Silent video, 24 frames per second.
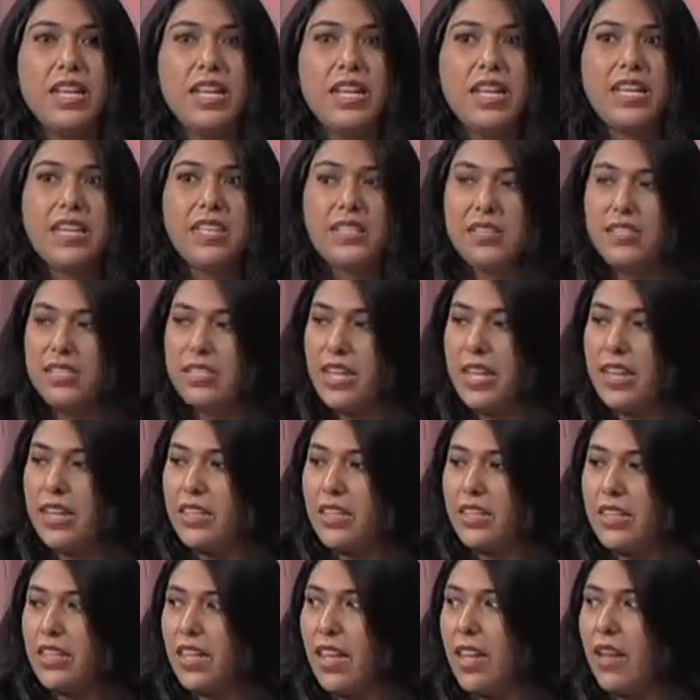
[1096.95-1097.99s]
it is
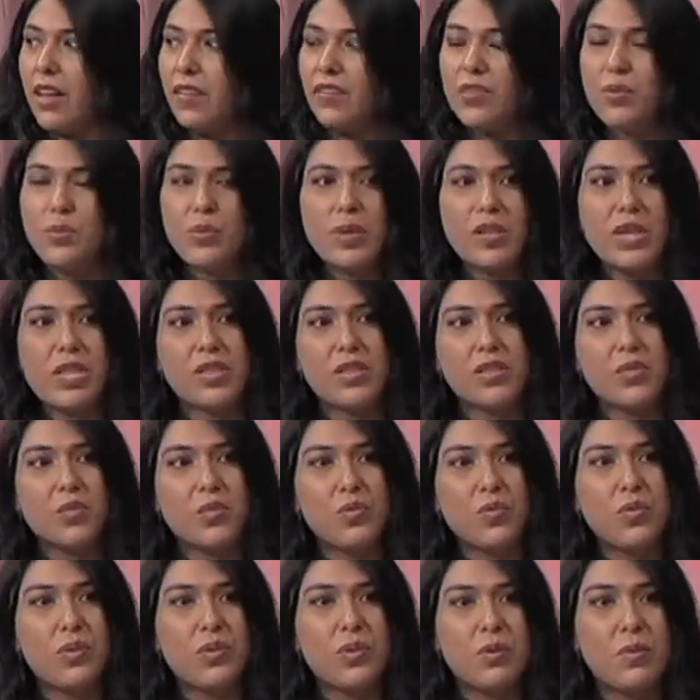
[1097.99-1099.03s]
telling everybody in the
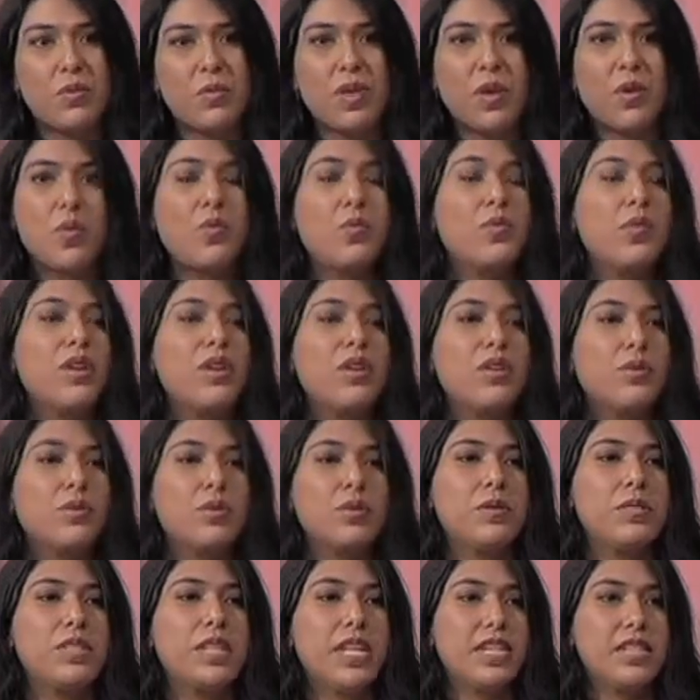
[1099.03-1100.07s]
room that we are
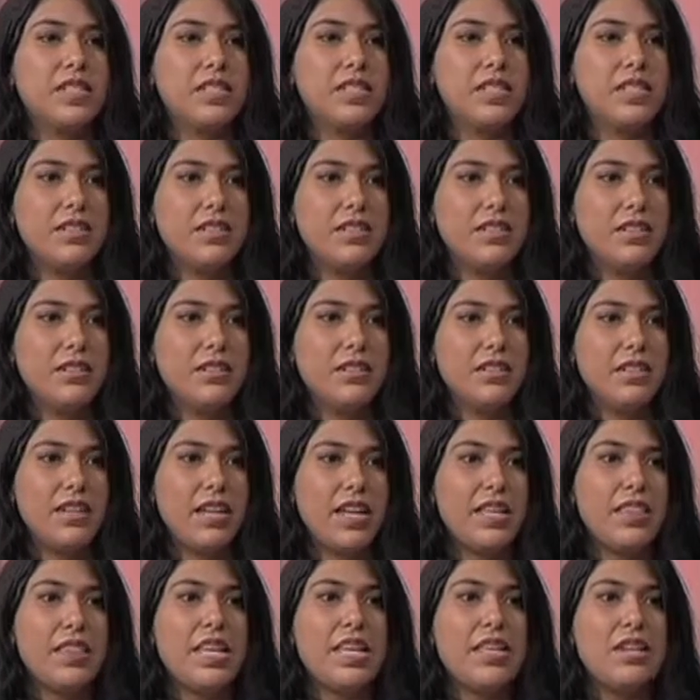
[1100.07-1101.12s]
protected,
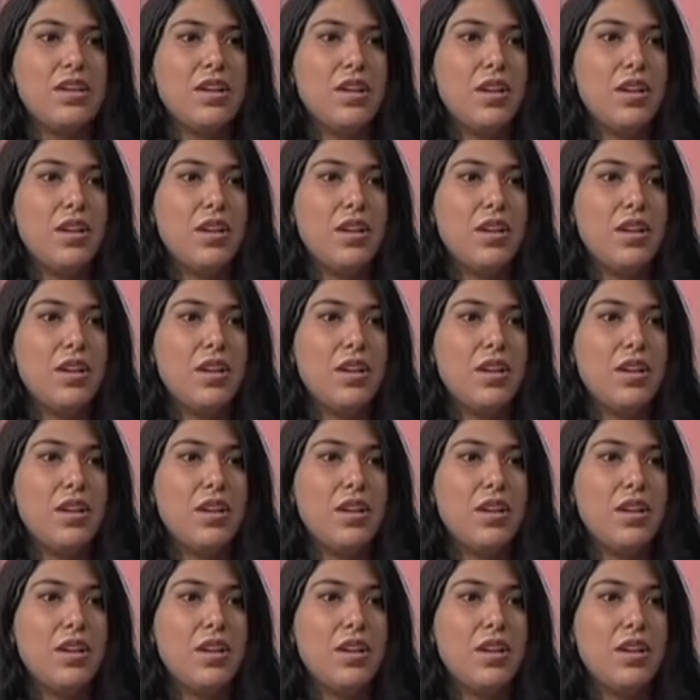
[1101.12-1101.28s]
and they